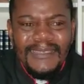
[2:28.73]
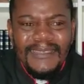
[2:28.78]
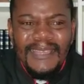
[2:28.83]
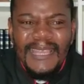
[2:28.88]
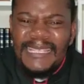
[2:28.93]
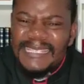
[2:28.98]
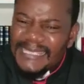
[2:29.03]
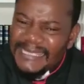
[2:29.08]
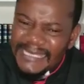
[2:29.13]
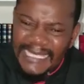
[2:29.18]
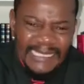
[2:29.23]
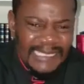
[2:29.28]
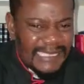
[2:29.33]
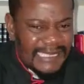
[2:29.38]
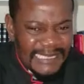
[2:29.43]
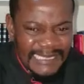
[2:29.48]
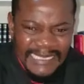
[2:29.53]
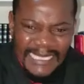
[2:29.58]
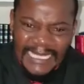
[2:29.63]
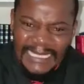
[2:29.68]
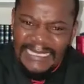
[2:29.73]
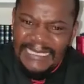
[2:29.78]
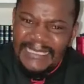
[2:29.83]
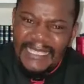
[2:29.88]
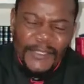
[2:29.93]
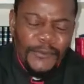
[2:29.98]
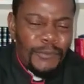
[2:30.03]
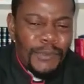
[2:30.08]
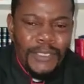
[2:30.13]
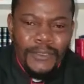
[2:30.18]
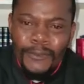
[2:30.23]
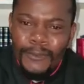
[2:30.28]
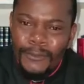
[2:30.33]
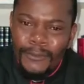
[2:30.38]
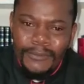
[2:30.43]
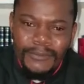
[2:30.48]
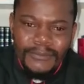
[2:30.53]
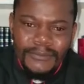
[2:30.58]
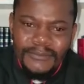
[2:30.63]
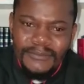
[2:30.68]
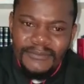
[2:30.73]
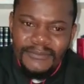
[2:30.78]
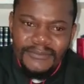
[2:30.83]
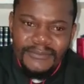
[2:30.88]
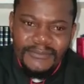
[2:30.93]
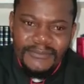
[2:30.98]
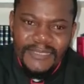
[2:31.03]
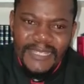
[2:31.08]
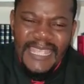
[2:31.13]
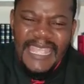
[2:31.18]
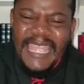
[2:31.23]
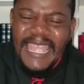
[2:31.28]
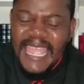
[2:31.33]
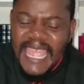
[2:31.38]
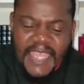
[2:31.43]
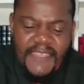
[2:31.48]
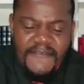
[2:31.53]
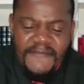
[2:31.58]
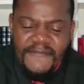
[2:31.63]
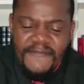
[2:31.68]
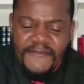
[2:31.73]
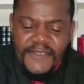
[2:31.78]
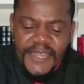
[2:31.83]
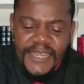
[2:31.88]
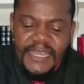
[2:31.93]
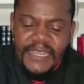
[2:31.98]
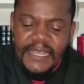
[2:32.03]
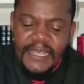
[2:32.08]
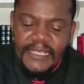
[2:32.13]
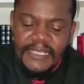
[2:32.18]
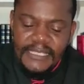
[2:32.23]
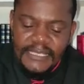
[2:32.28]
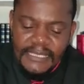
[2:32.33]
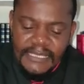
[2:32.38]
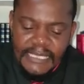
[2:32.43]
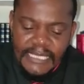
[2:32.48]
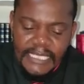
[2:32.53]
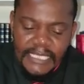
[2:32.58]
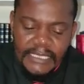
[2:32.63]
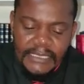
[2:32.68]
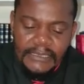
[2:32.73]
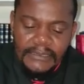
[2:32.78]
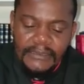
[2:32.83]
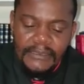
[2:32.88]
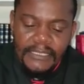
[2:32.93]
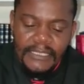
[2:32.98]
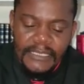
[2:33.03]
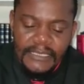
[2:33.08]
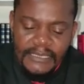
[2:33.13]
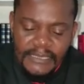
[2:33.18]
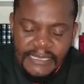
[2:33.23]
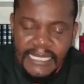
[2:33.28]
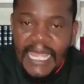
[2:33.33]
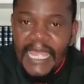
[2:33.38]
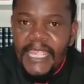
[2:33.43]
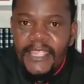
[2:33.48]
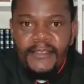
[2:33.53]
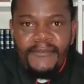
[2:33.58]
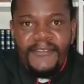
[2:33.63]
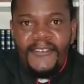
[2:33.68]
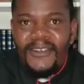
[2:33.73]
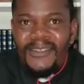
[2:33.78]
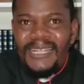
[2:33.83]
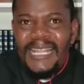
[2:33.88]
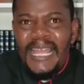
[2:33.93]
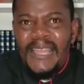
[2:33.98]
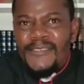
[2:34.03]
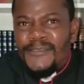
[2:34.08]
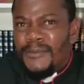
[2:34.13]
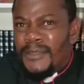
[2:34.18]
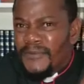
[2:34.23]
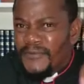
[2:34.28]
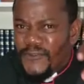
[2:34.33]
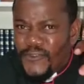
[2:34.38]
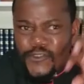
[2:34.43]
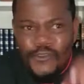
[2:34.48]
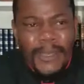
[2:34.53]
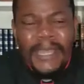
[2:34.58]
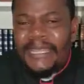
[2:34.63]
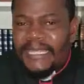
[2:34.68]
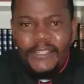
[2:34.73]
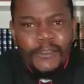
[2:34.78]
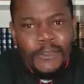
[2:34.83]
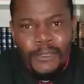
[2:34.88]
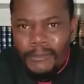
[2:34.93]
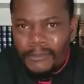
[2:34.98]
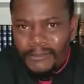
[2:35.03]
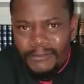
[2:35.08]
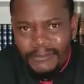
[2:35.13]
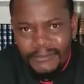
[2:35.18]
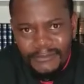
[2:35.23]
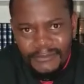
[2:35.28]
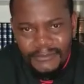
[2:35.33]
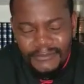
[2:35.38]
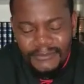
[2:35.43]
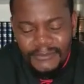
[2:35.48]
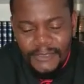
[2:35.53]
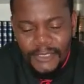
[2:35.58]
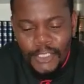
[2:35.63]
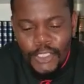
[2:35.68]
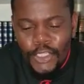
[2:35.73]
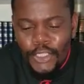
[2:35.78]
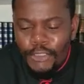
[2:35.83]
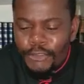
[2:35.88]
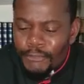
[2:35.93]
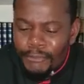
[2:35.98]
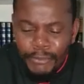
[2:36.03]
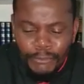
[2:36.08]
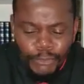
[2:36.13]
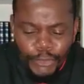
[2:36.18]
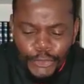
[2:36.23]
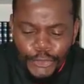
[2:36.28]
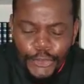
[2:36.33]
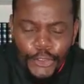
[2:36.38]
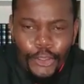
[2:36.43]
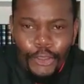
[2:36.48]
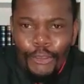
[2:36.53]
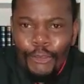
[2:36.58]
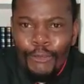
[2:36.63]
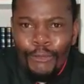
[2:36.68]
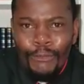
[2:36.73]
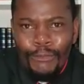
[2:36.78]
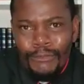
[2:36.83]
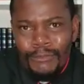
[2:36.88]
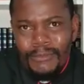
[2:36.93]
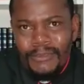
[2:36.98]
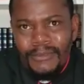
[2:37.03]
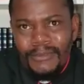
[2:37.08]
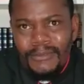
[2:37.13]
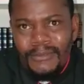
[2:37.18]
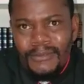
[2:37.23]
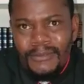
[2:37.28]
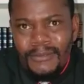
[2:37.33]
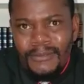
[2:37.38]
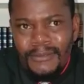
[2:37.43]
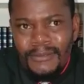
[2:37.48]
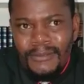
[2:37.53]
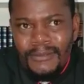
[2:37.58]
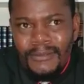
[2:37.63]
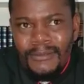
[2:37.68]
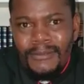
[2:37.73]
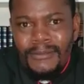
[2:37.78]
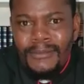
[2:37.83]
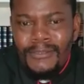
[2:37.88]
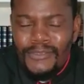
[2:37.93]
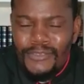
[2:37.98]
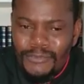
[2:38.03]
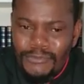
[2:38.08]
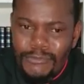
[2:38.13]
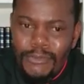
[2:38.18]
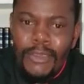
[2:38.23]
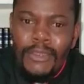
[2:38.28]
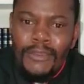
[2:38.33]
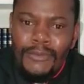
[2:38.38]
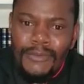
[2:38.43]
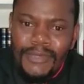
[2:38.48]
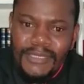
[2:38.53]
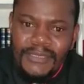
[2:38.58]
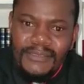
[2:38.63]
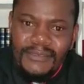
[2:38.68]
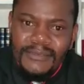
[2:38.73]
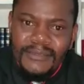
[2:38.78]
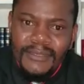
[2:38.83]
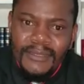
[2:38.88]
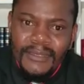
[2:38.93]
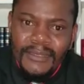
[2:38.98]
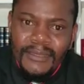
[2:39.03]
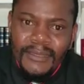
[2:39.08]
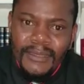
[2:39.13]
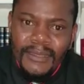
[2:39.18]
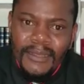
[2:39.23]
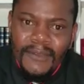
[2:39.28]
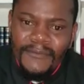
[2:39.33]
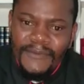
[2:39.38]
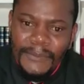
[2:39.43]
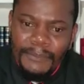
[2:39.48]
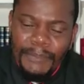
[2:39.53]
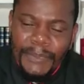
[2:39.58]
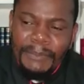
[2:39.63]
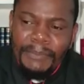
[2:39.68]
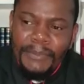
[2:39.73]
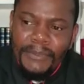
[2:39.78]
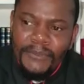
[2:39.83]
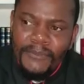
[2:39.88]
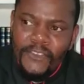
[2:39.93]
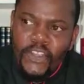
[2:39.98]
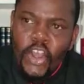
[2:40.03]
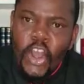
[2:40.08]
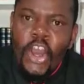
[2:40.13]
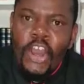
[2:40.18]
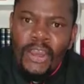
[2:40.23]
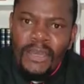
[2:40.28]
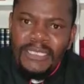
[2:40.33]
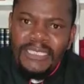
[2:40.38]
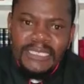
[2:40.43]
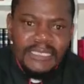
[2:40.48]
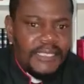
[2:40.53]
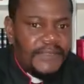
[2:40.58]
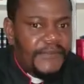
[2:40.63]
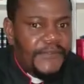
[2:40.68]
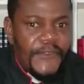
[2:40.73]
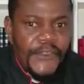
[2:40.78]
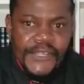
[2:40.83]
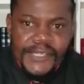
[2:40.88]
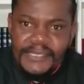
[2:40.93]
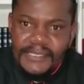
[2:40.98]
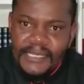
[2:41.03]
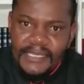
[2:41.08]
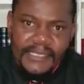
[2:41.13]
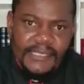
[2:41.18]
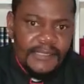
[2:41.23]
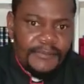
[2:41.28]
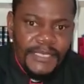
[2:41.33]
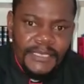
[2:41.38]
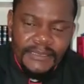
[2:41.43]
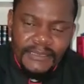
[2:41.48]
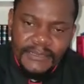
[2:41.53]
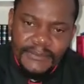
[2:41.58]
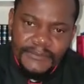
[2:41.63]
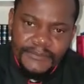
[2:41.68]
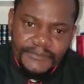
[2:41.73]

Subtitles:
a certain debt that we owe. Every single day of our lives, we've tried it all. You will know the stories of the people of God in the First Testament,